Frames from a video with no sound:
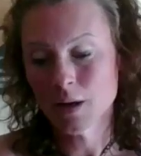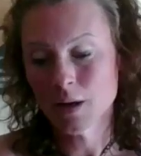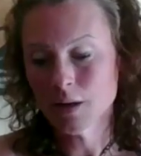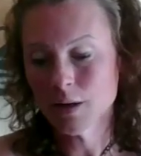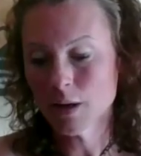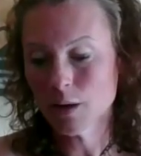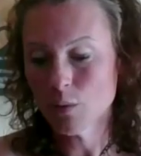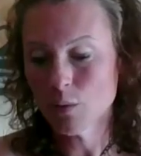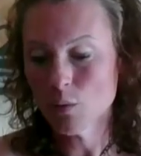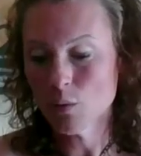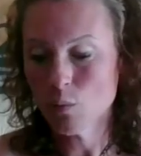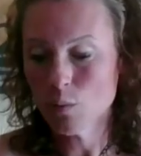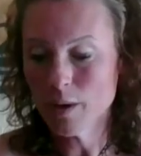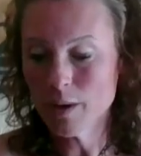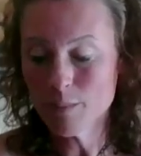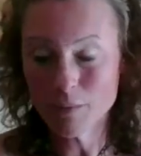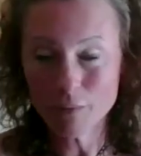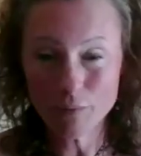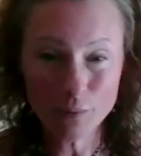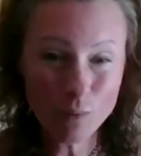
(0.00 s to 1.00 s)
Now,
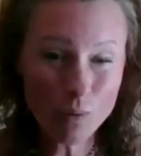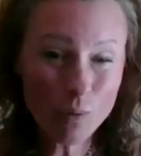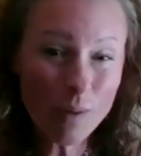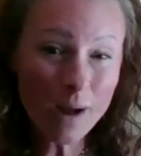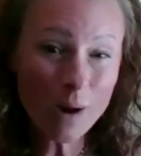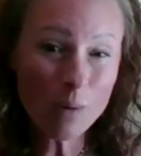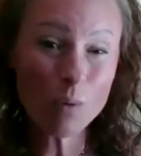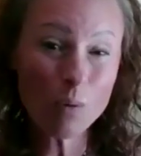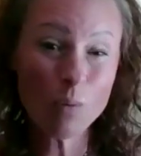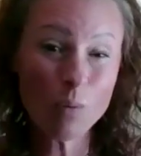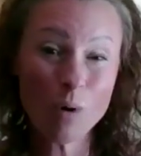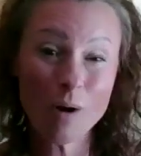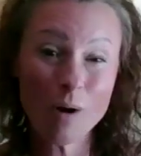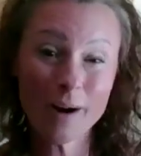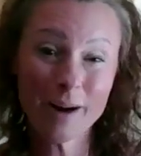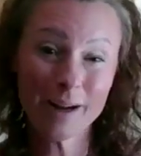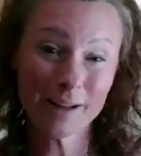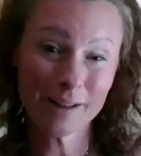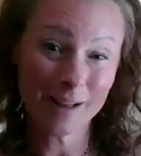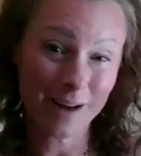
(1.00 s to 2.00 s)
we before that were
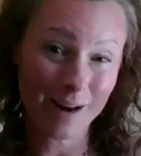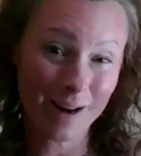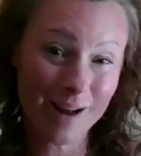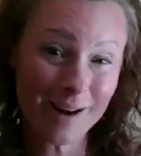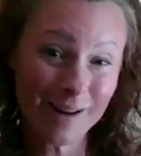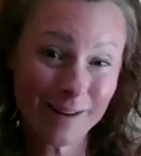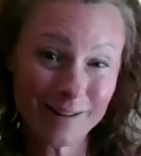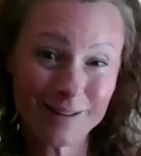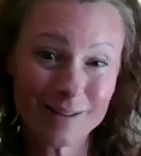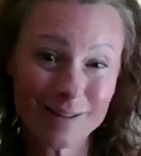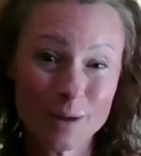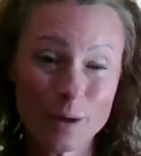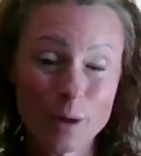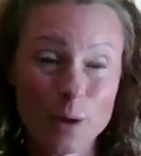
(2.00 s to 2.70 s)
working the land.